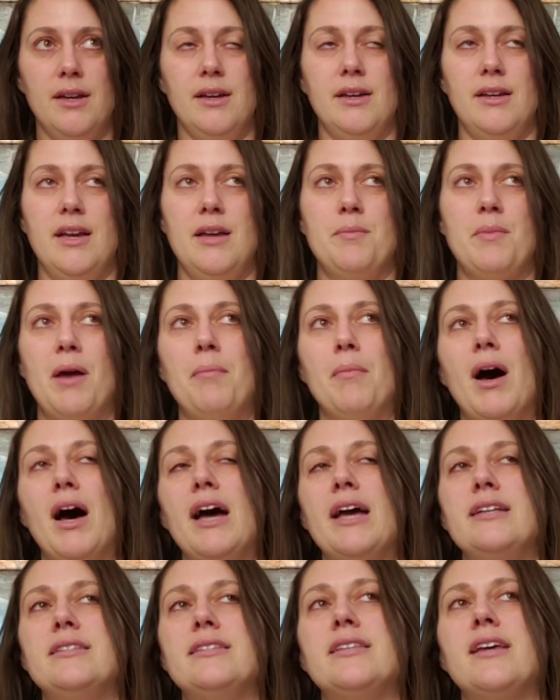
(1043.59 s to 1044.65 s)
in my
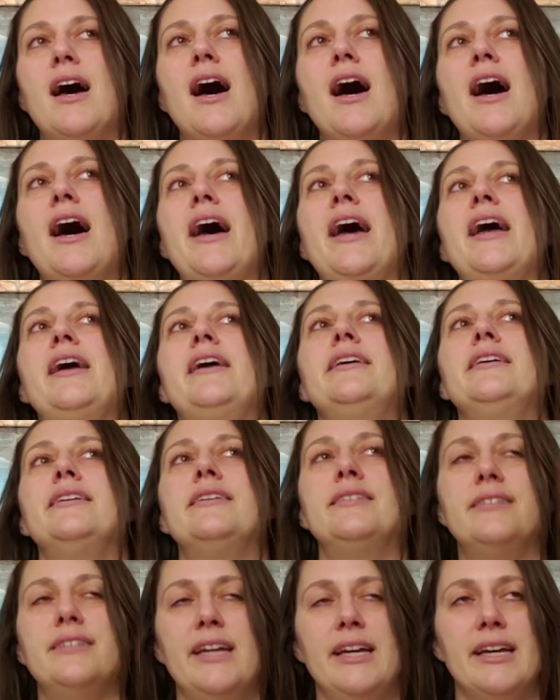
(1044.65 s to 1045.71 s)
mind's eye,
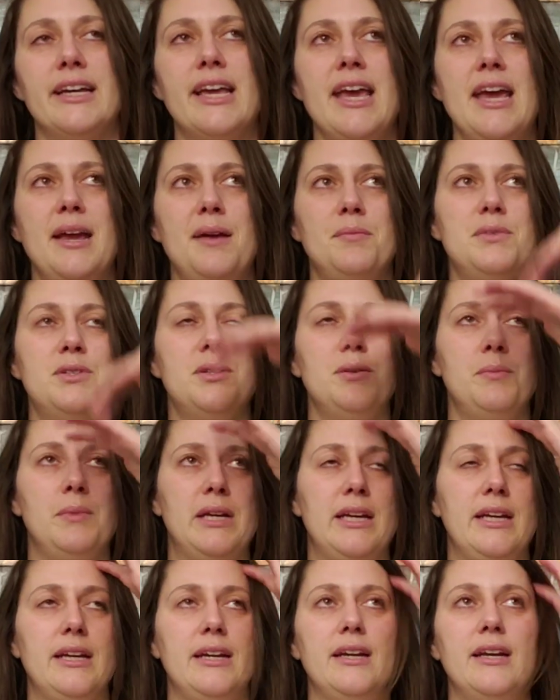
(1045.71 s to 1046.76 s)
it came to
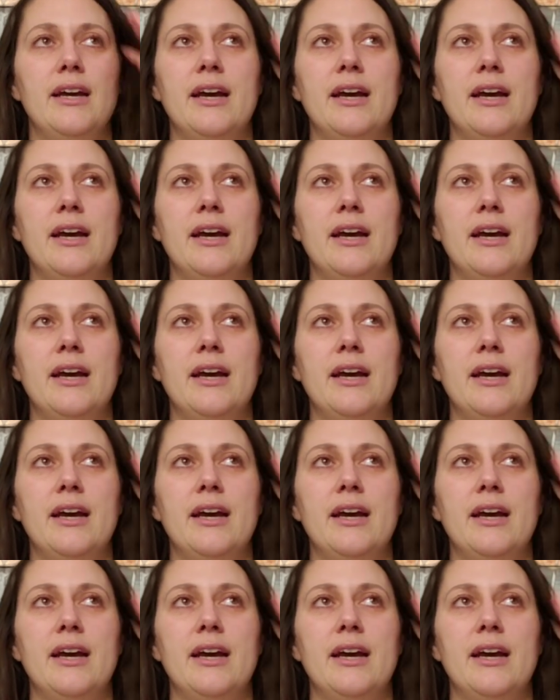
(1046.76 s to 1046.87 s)
me,